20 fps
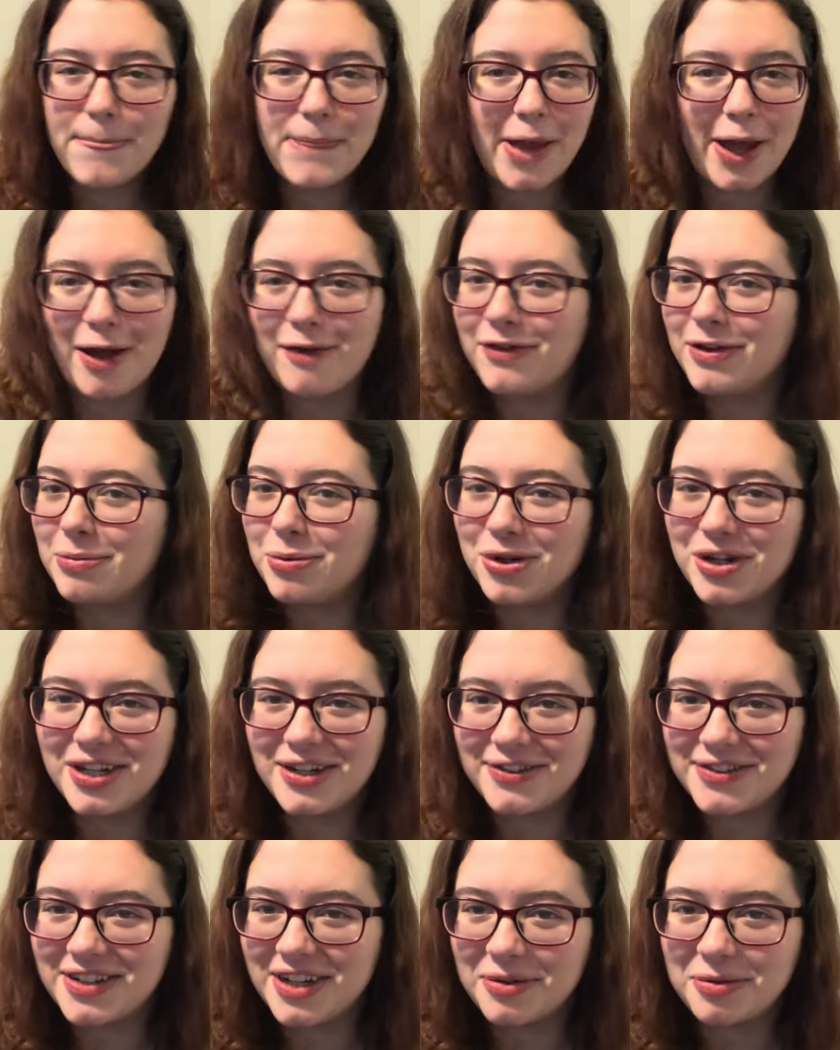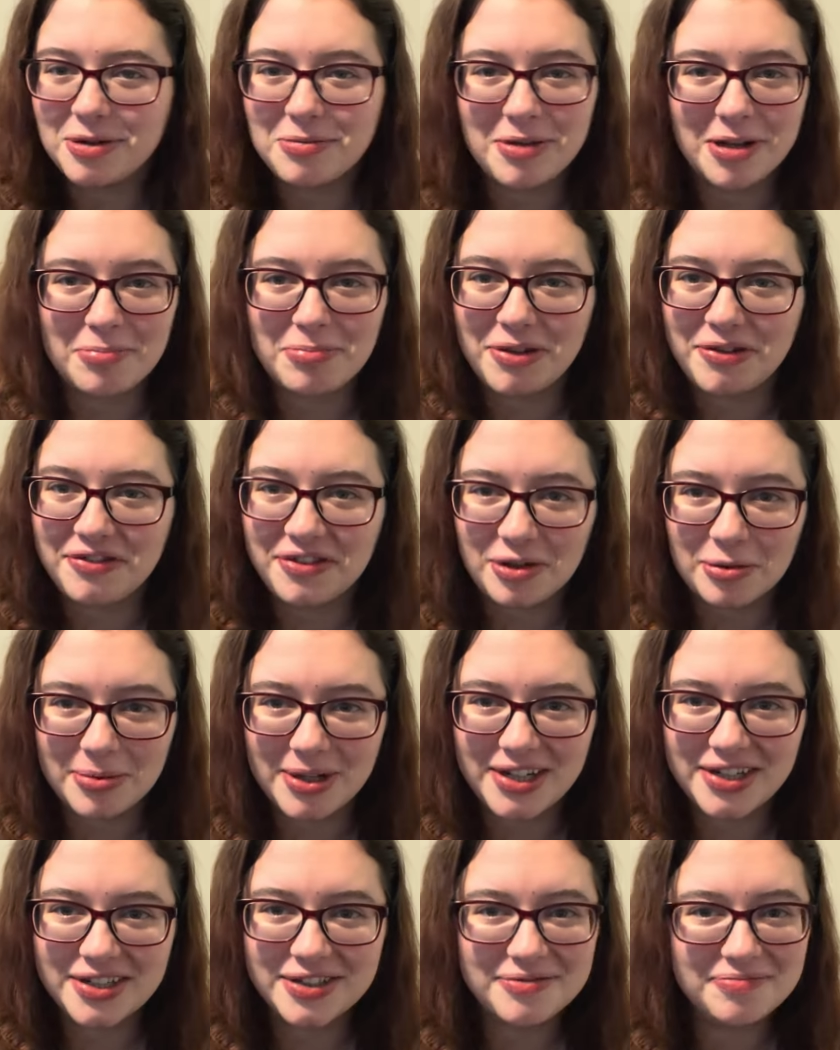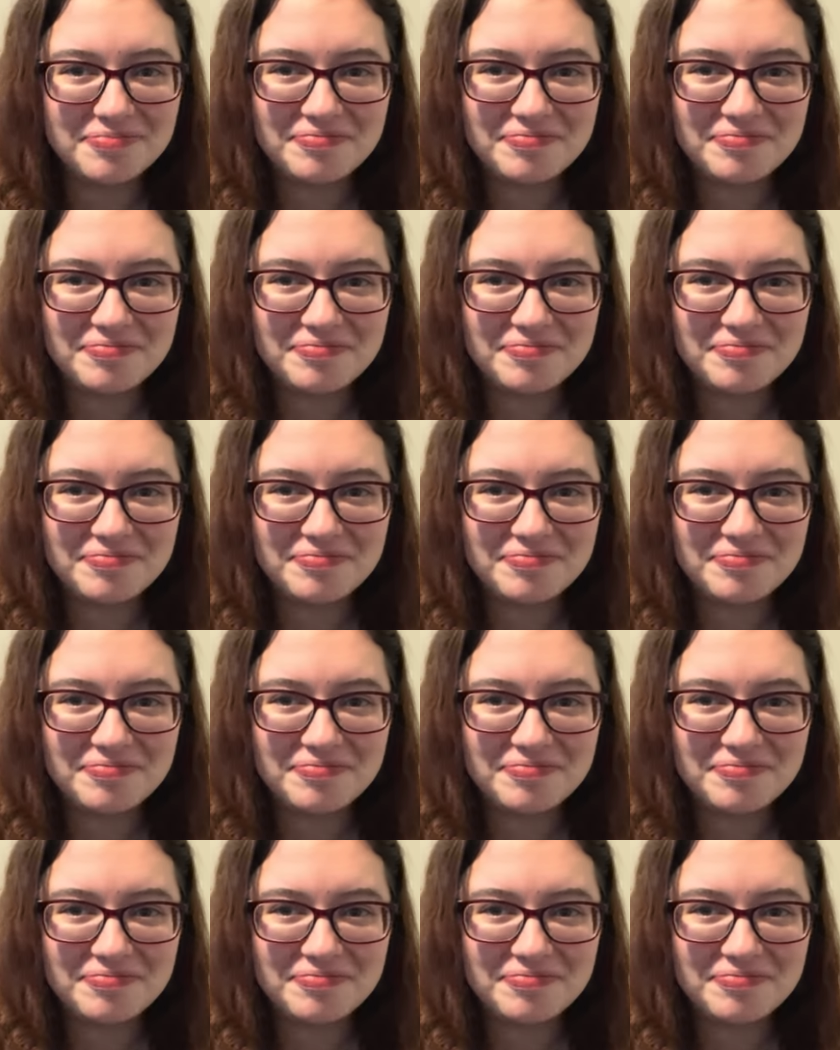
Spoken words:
having more gifts done would make me feel better.